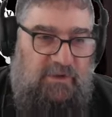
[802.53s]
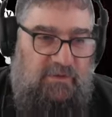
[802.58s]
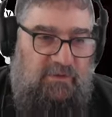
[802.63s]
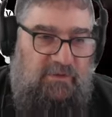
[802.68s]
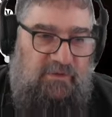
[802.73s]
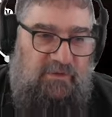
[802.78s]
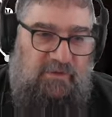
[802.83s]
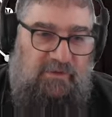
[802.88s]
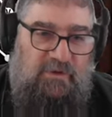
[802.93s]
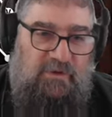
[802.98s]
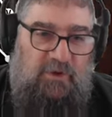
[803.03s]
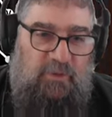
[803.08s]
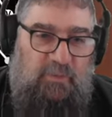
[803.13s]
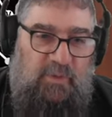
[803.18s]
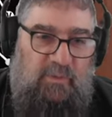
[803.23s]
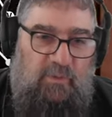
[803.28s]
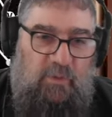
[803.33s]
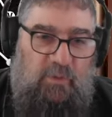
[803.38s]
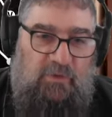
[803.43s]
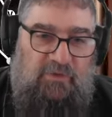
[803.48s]
A little
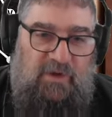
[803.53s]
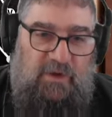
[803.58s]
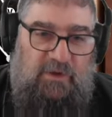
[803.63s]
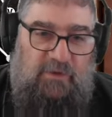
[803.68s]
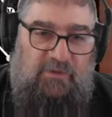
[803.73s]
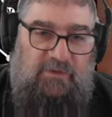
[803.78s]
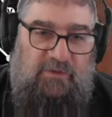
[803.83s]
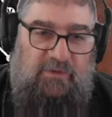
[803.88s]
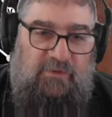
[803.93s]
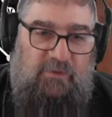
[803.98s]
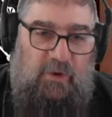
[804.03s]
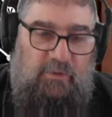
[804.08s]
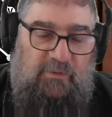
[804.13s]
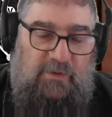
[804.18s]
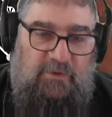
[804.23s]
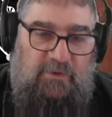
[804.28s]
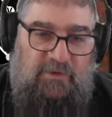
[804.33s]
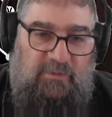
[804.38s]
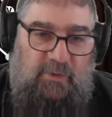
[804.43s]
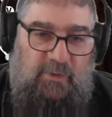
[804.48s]
bit more challenge than
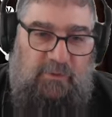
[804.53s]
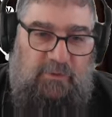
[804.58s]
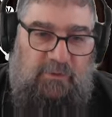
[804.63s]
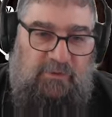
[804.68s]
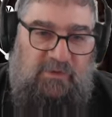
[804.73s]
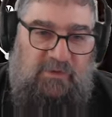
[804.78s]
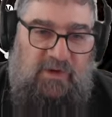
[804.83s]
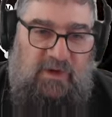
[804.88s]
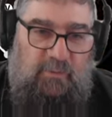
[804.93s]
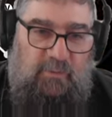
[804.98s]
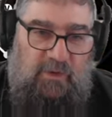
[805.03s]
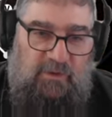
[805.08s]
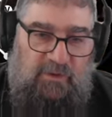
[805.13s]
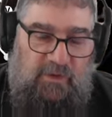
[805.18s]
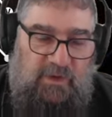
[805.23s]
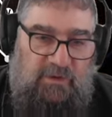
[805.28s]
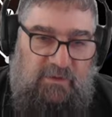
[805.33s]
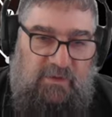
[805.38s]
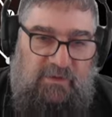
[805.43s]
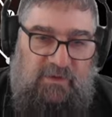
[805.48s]
driving on Spirit of Steam, I
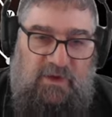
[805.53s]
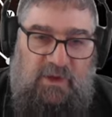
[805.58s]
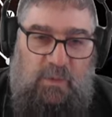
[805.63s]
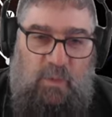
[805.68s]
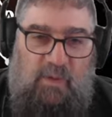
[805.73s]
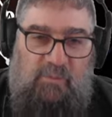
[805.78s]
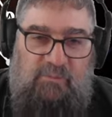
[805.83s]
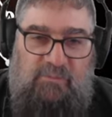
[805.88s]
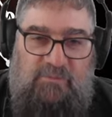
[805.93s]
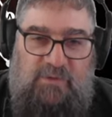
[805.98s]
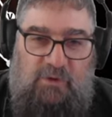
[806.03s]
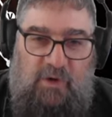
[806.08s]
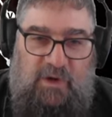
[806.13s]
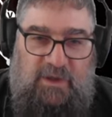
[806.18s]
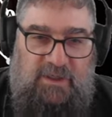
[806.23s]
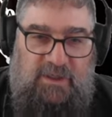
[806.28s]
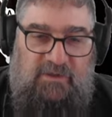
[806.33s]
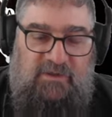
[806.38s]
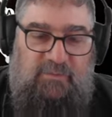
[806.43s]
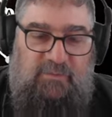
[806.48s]
think. There's only one
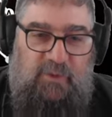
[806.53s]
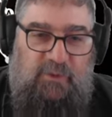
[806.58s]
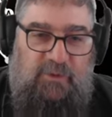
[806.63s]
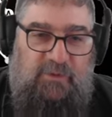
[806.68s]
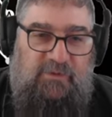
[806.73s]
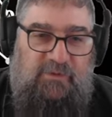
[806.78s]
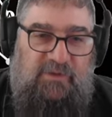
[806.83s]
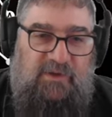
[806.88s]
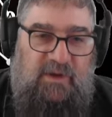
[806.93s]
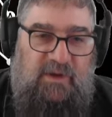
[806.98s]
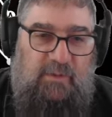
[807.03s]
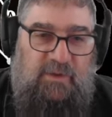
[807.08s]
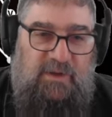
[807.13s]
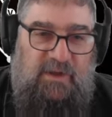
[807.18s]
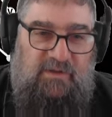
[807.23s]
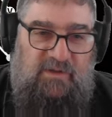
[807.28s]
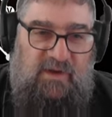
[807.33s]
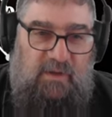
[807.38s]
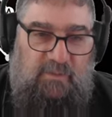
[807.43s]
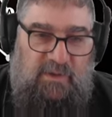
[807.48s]
gradient on Spirit of Steam, and
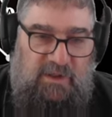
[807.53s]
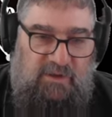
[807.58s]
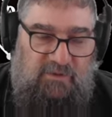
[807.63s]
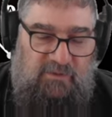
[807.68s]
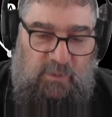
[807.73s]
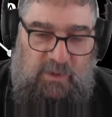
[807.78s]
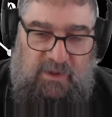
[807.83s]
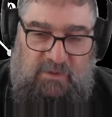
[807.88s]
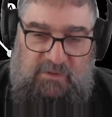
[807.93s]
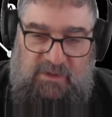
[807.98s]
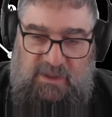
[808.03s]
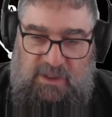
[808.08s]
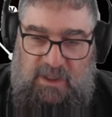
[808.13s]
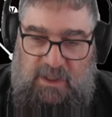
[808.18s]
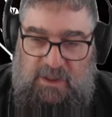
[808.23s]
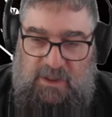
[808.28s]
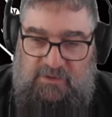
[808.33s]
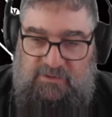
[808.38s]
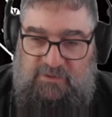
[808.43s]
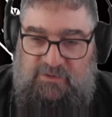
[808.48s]
that's coming into one of the
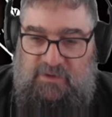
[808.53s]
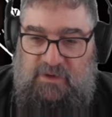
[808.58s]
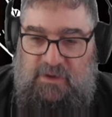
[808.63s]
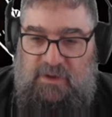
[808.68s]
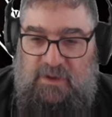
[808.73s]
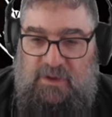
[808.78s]
yards.